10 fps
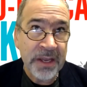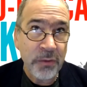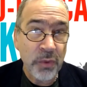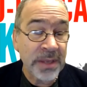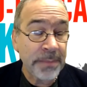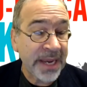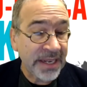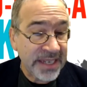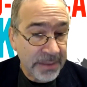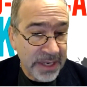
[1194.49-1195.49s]
When the
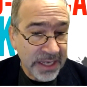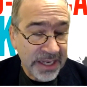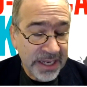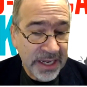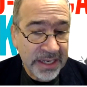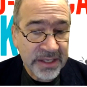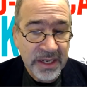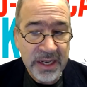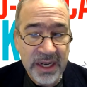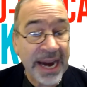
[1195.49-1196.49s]
pandemic hit,
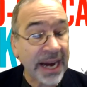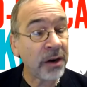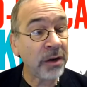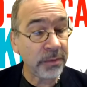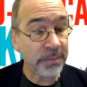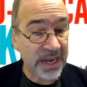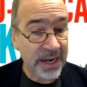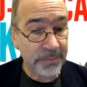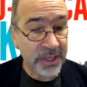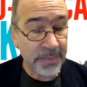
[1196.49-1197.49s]
Harold
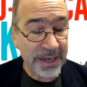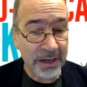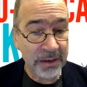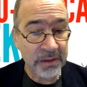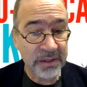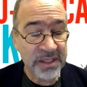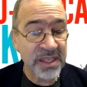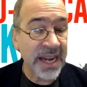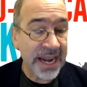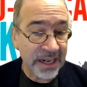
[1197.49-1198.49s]
popped up. Harold is
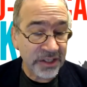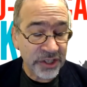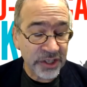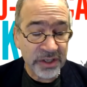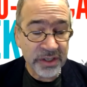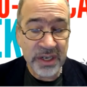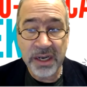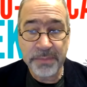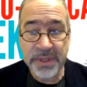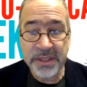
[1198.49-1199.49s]
an actor
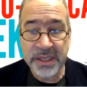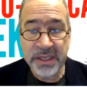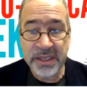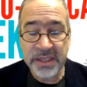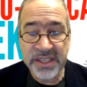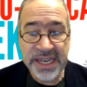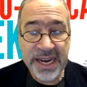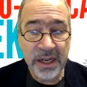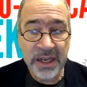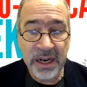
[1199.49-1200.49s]
up in the
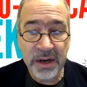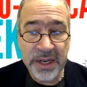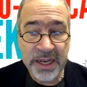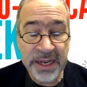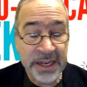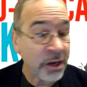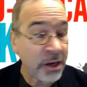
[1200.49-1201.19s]
Seattle area, and he